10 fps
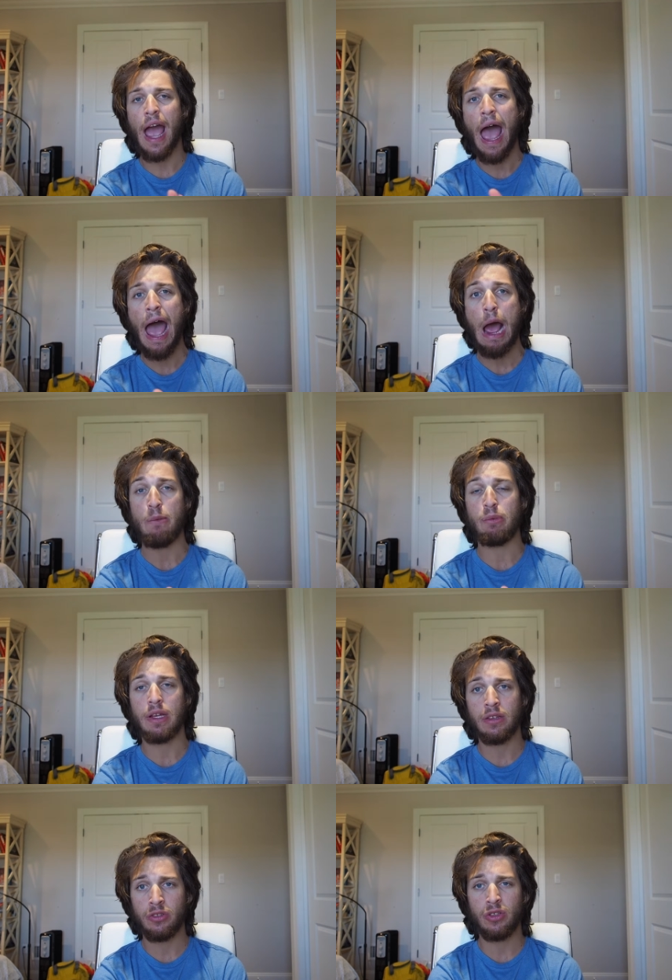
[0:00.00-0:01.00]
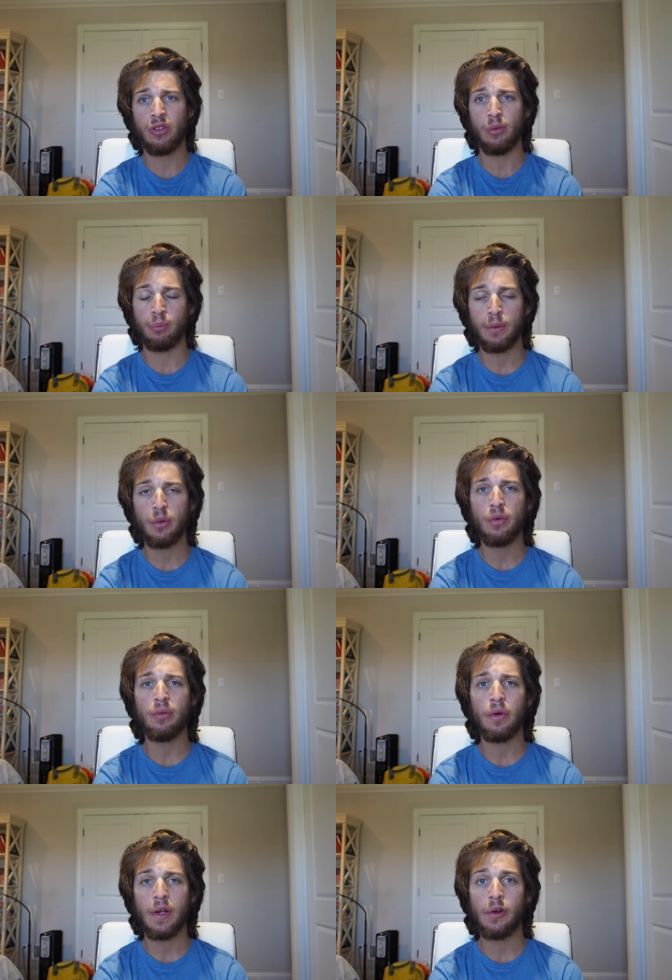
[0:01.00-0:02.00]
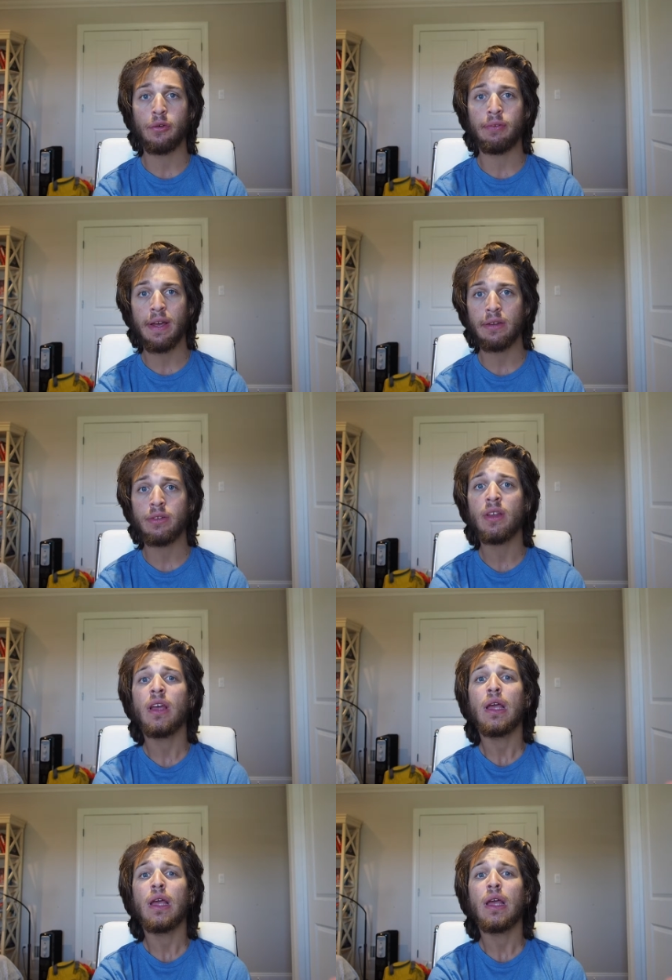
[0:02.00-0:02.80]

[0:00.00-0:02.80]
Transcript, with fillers: app is just a beautiful interface.